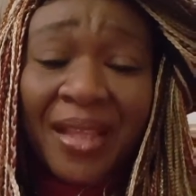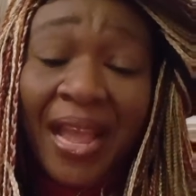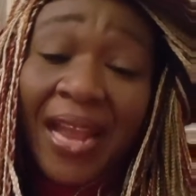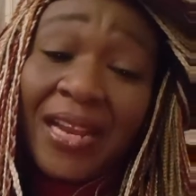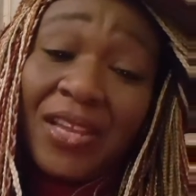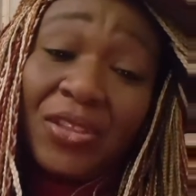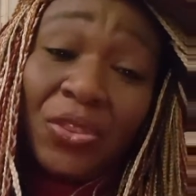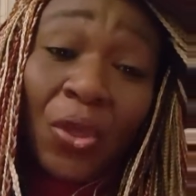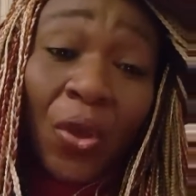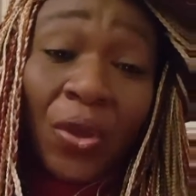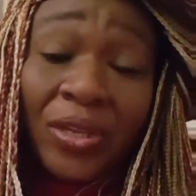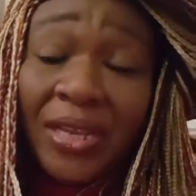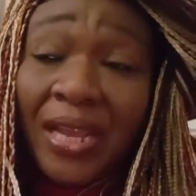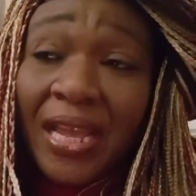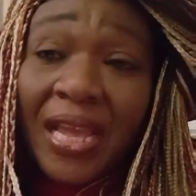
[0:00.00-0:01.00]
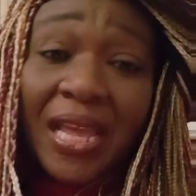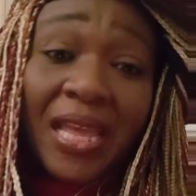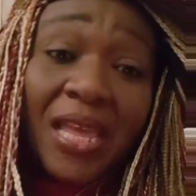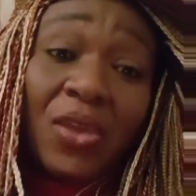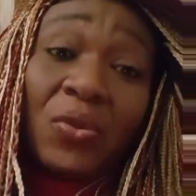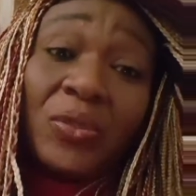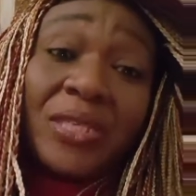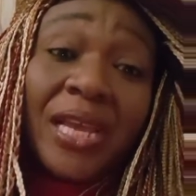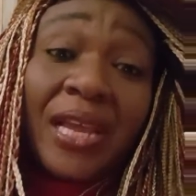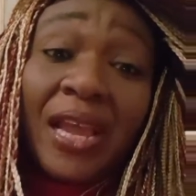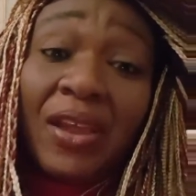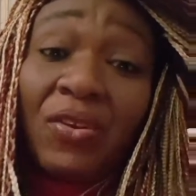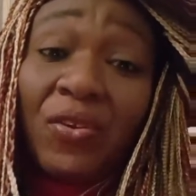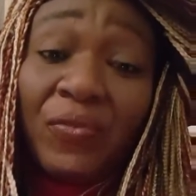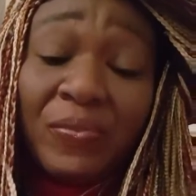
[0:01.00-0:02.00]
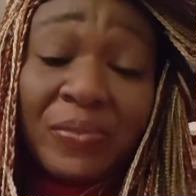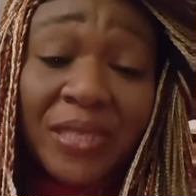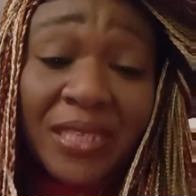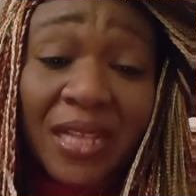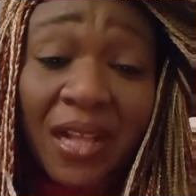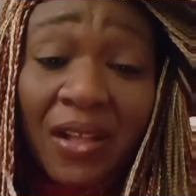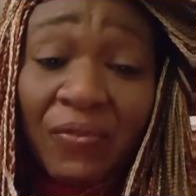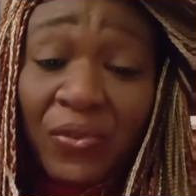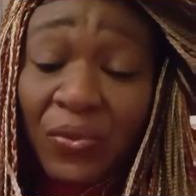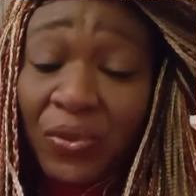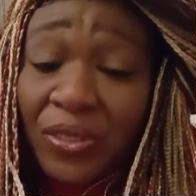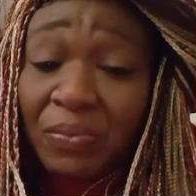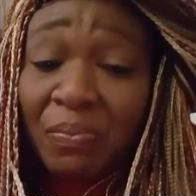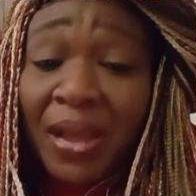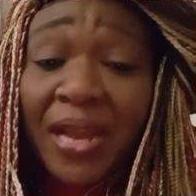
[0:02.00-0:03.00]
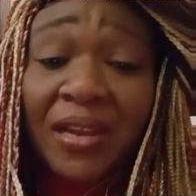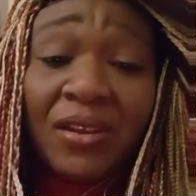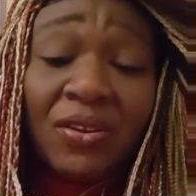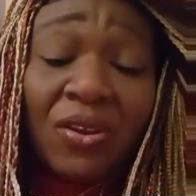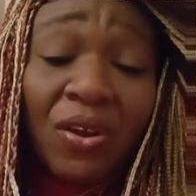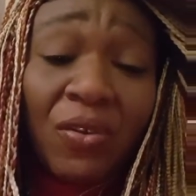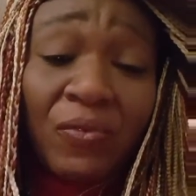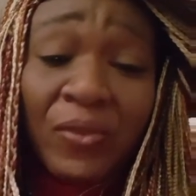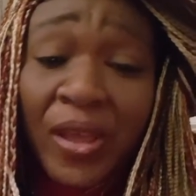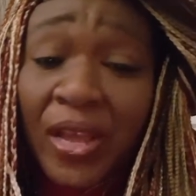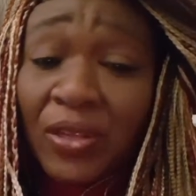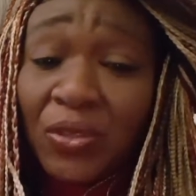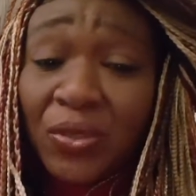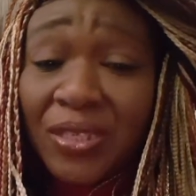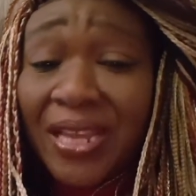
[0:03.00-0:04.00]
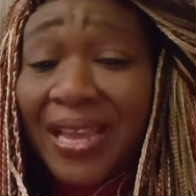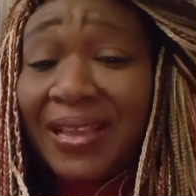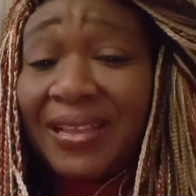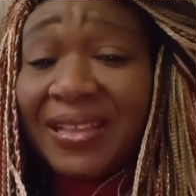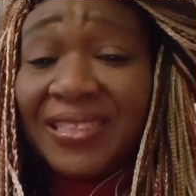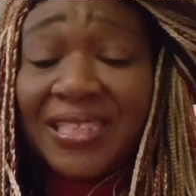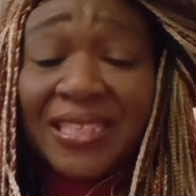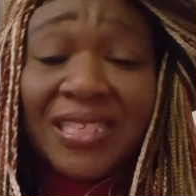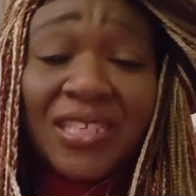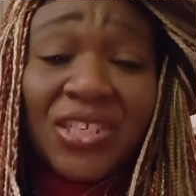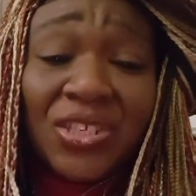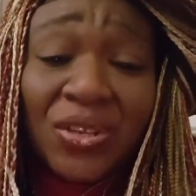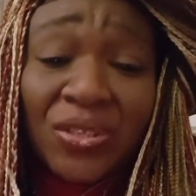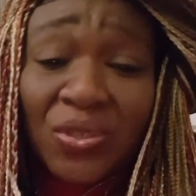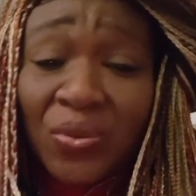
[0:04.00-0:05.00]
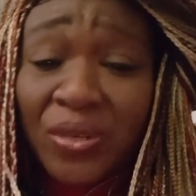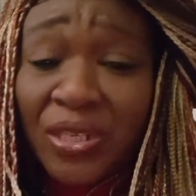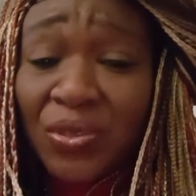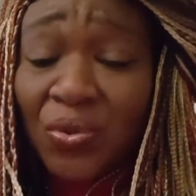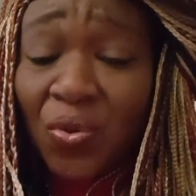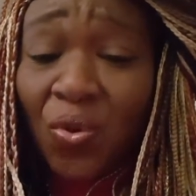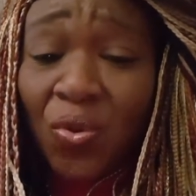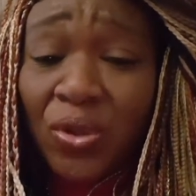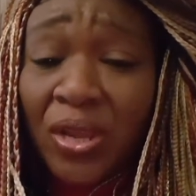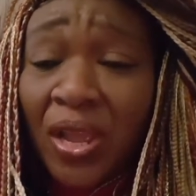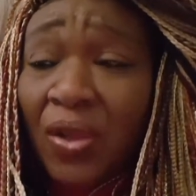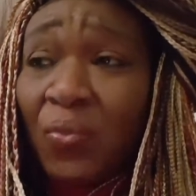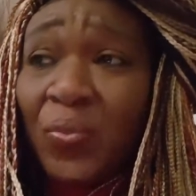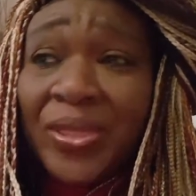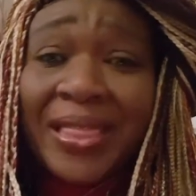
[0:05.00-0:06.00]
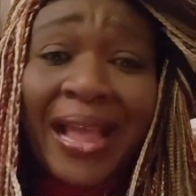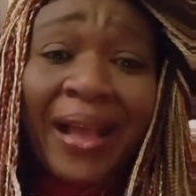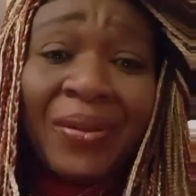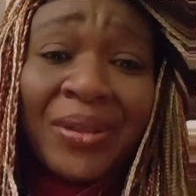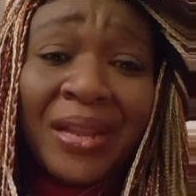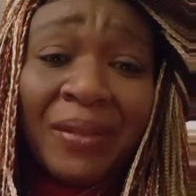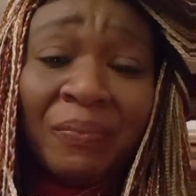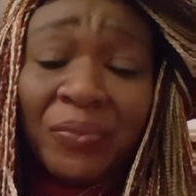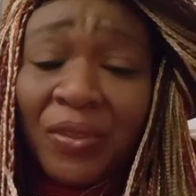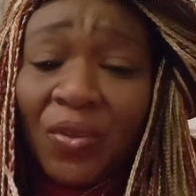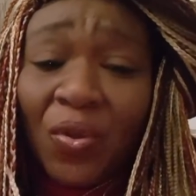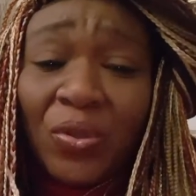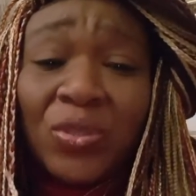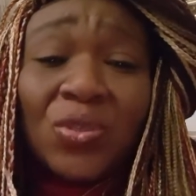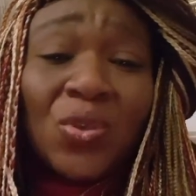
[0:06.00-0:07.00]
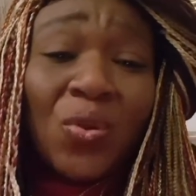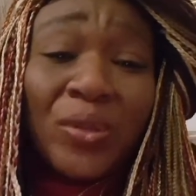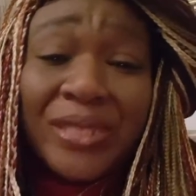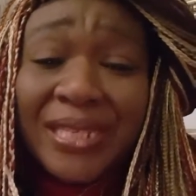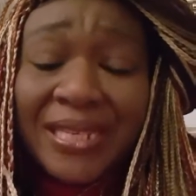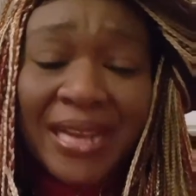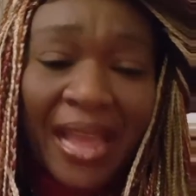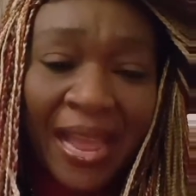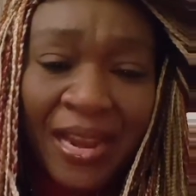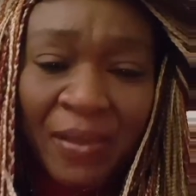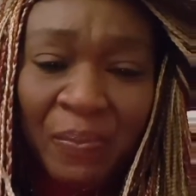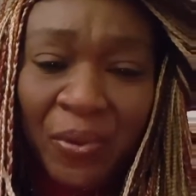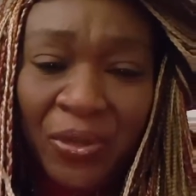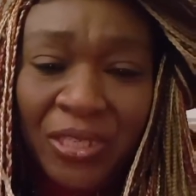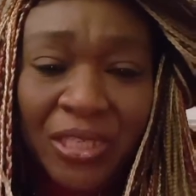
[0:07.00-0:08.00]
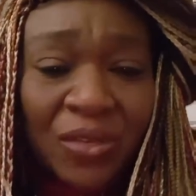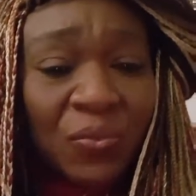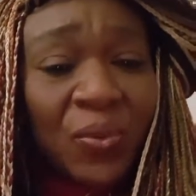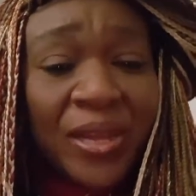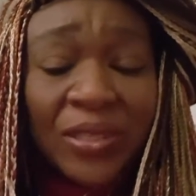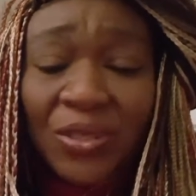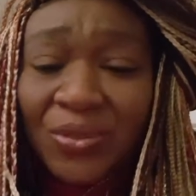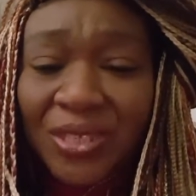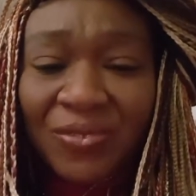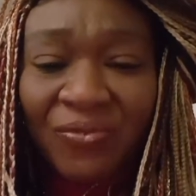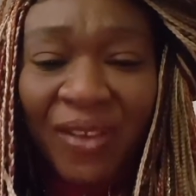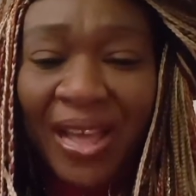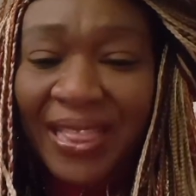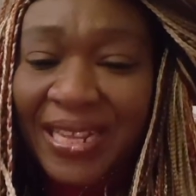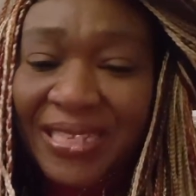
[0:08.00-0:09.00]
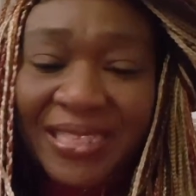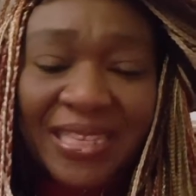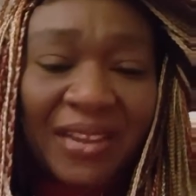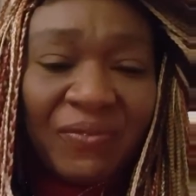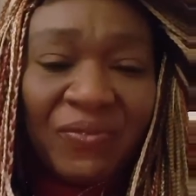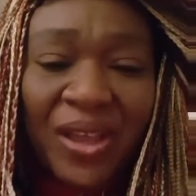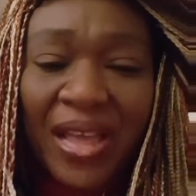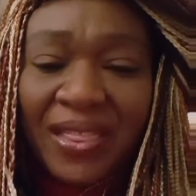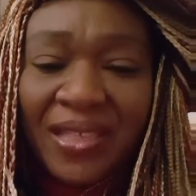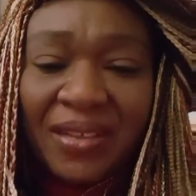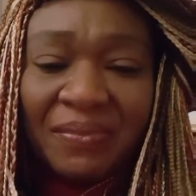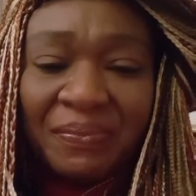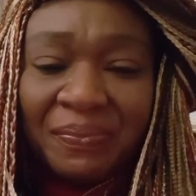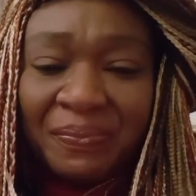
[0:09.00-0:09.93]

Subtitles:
and he thought he could take care of himself. He was man enough to take decisions on his own without consulting anybody. He went to his father and said, Father,